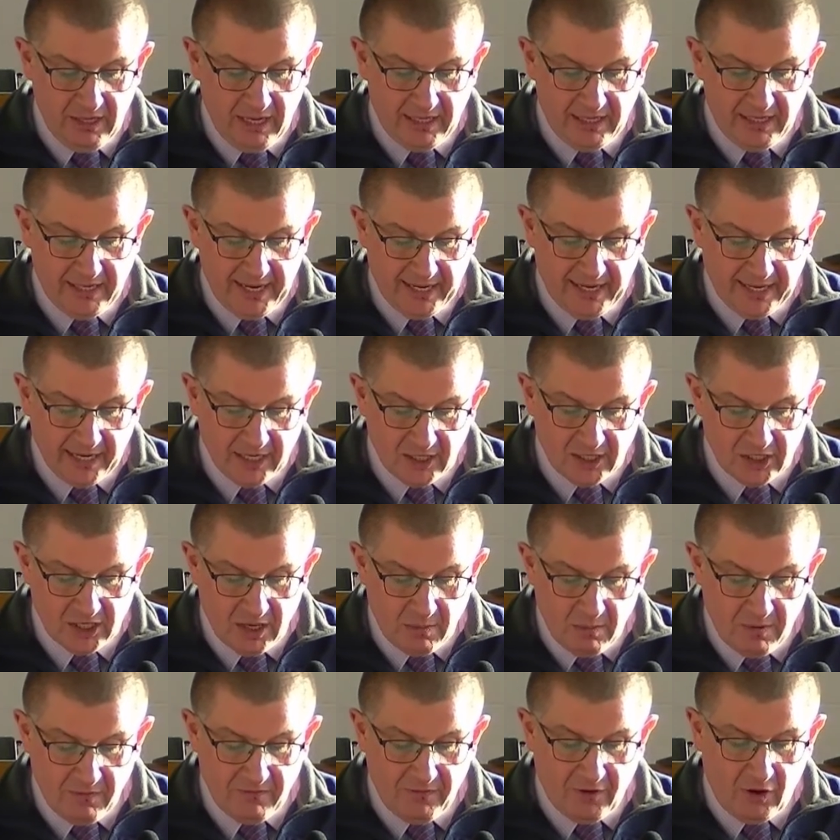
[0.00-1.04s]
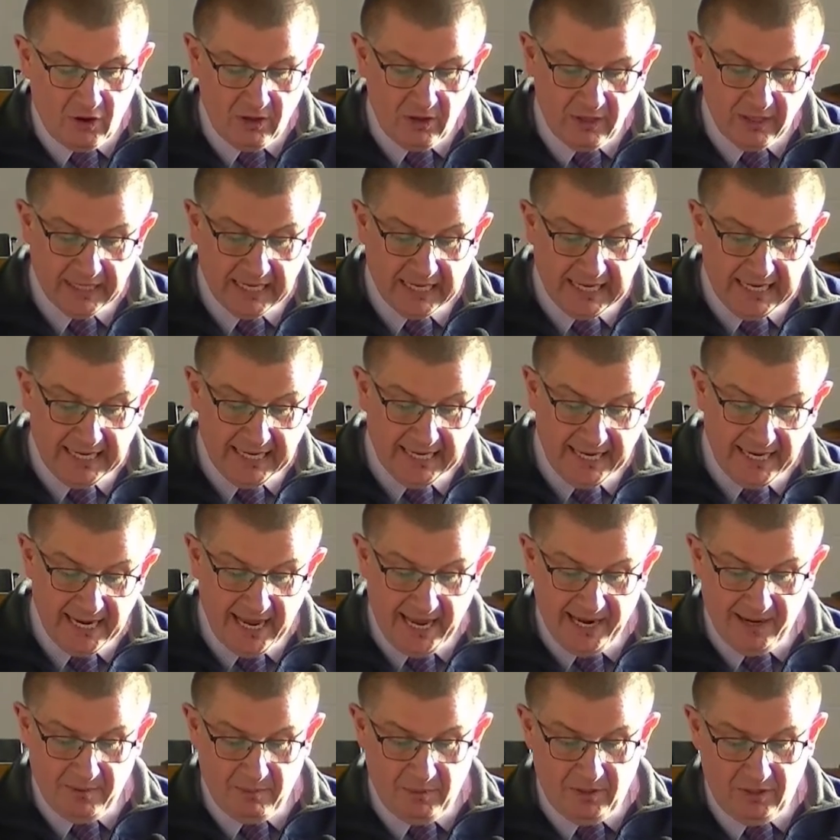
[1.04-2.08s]
and taking some of all the clean
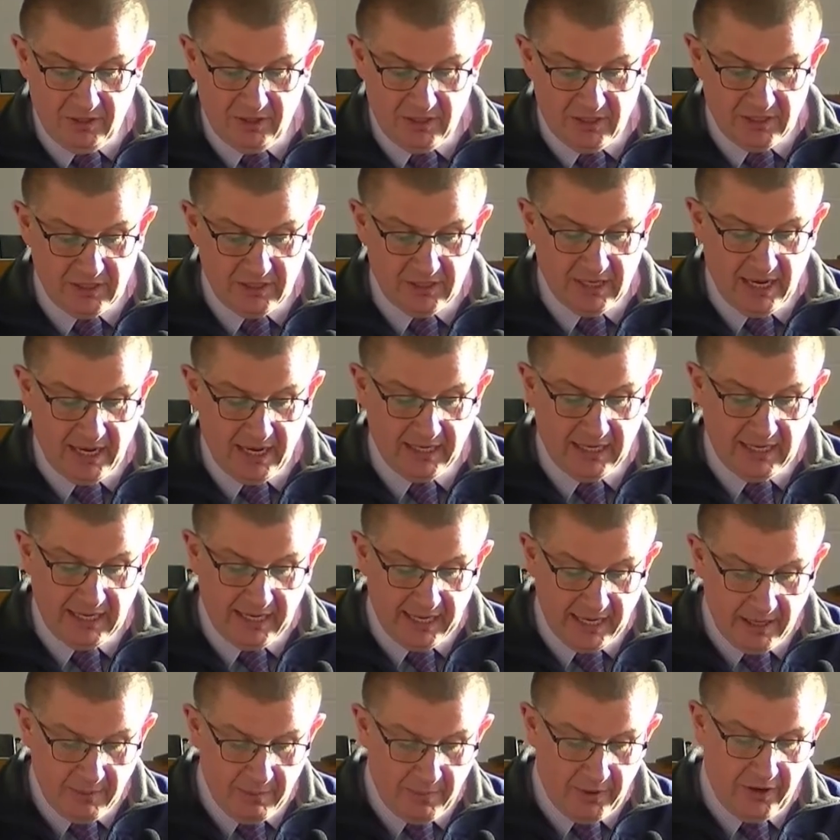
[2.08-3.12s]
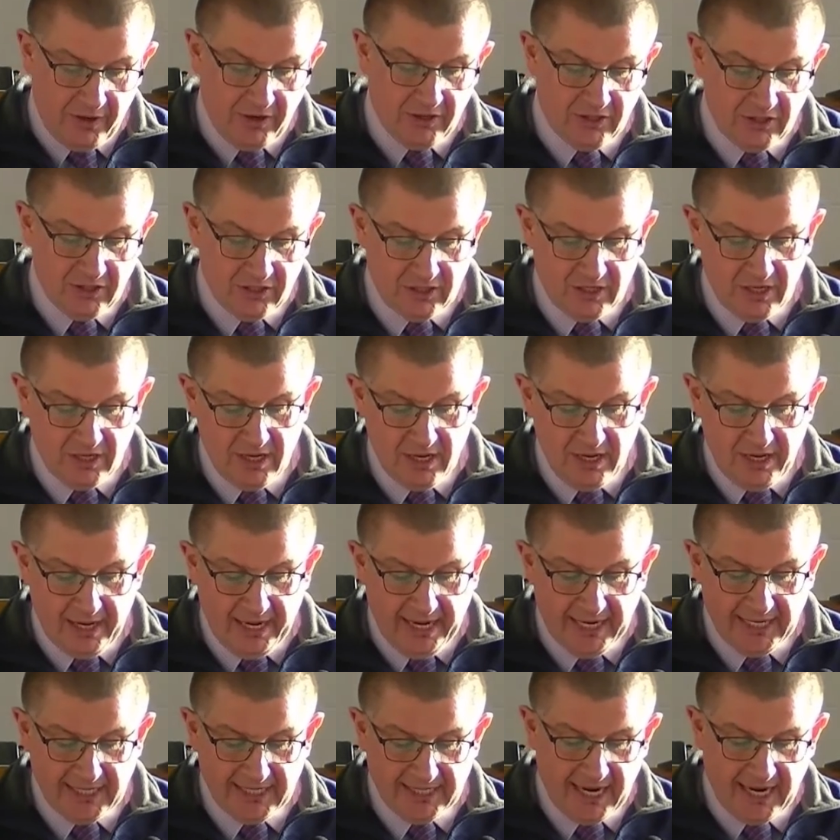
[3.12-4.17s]
animals and clean birds,
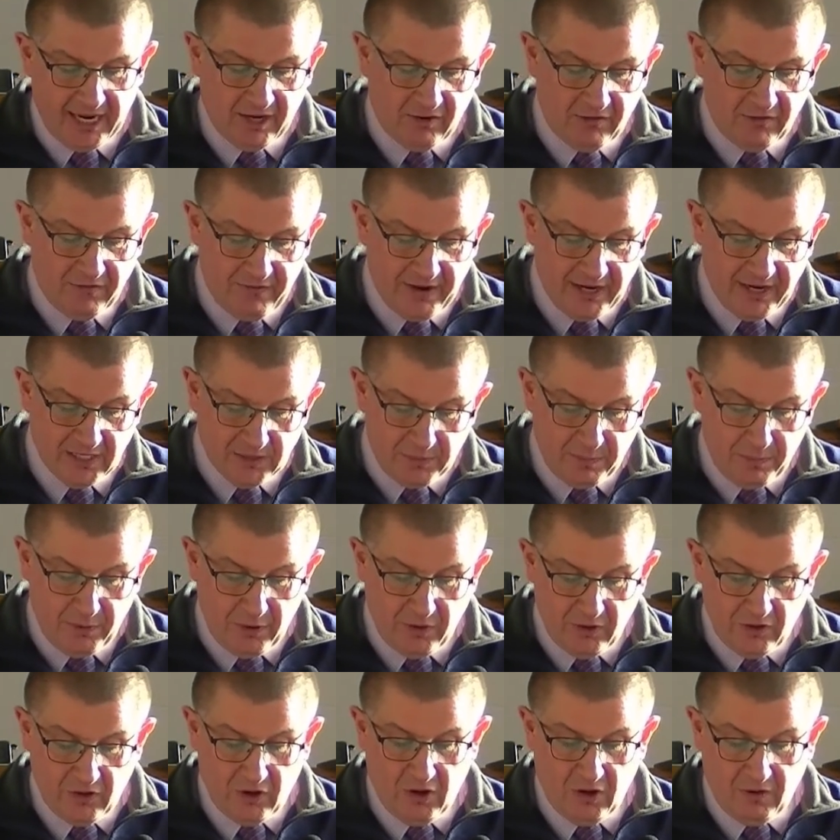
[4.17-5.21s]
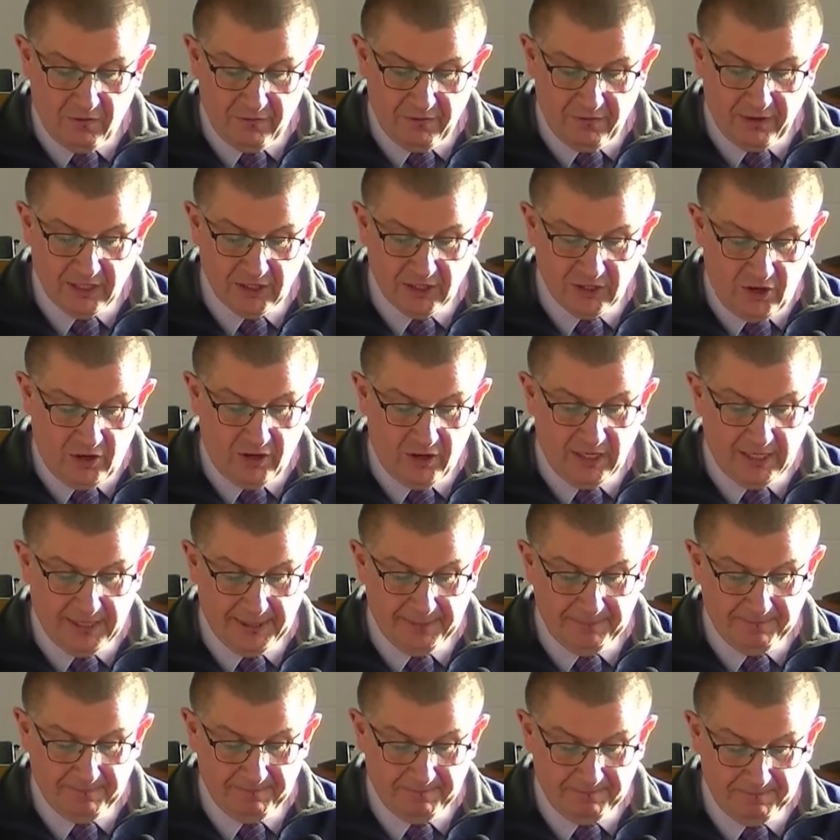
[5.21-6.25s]
he sacrificed burnt offerings on
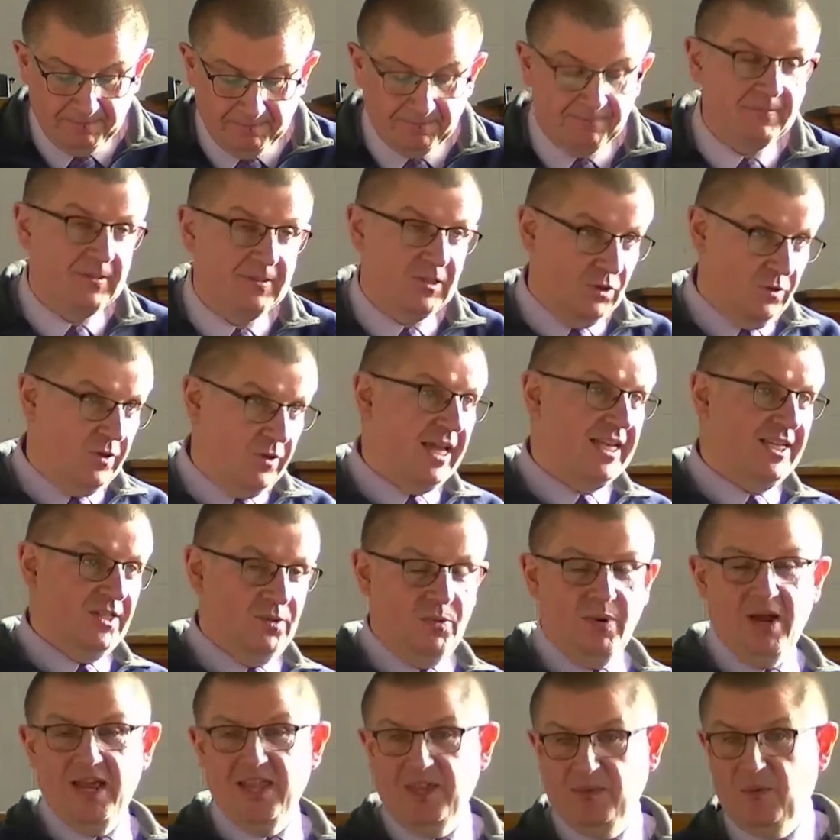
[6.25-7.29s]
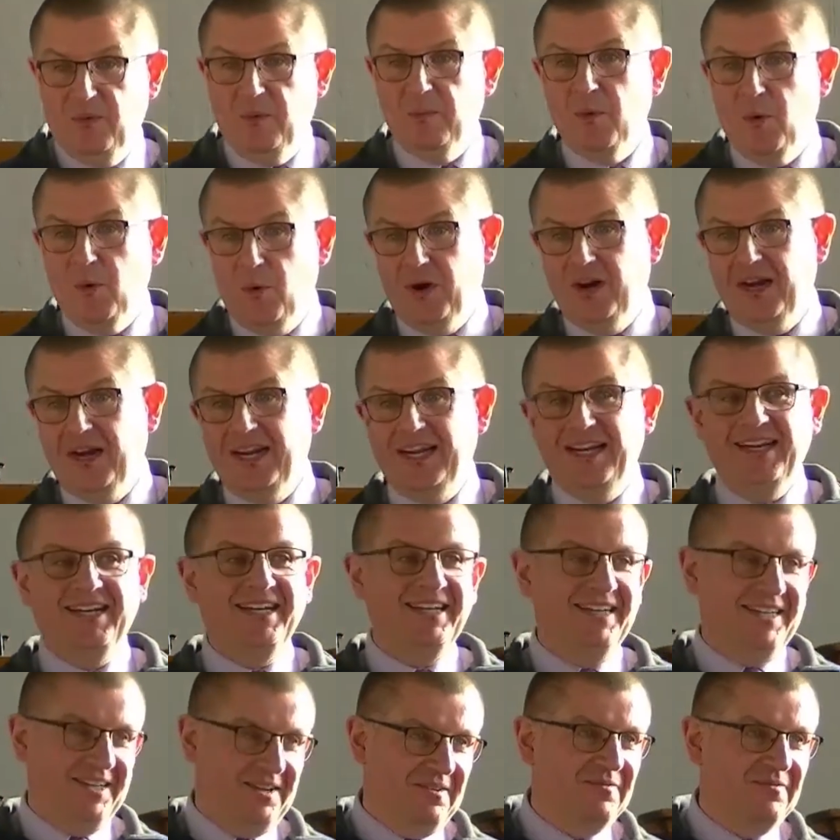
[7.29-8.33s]
it." So that's why there were more
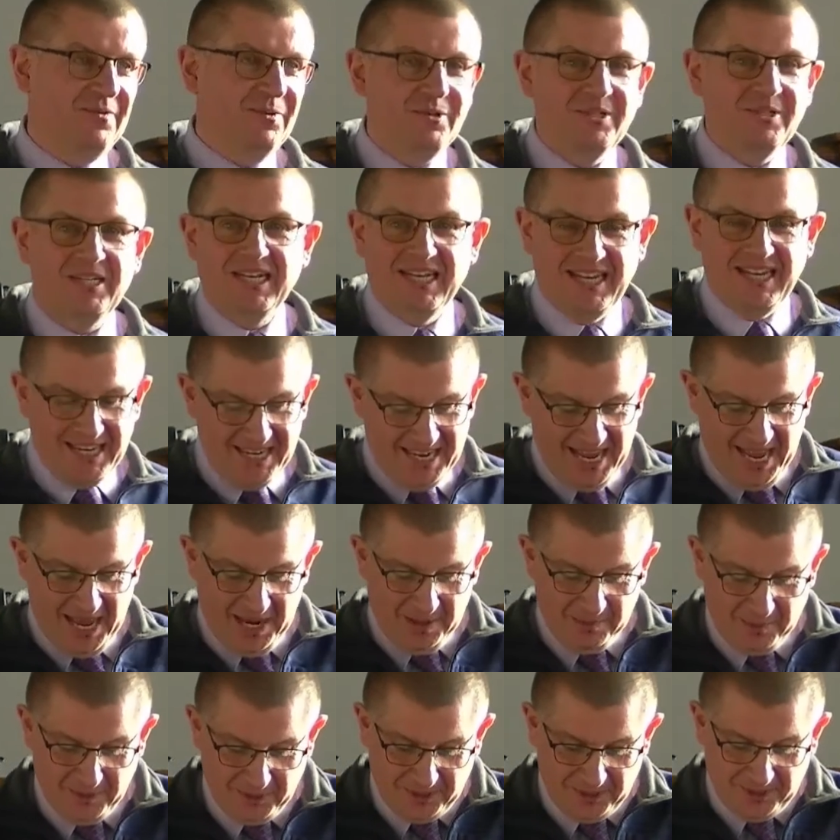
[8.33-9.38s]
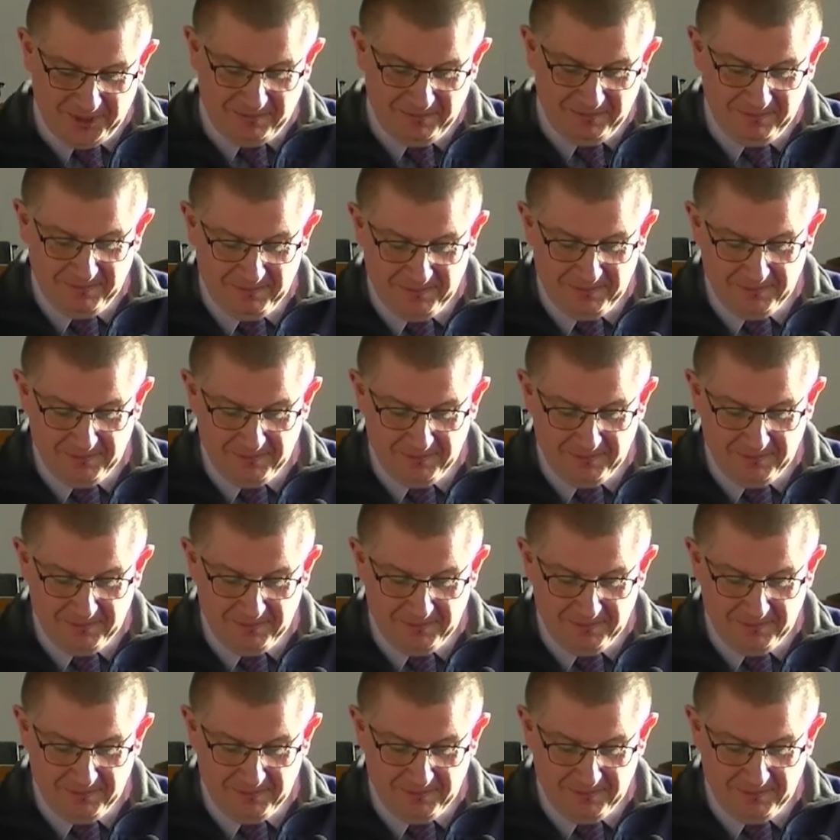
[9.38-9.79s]
of those clean animals.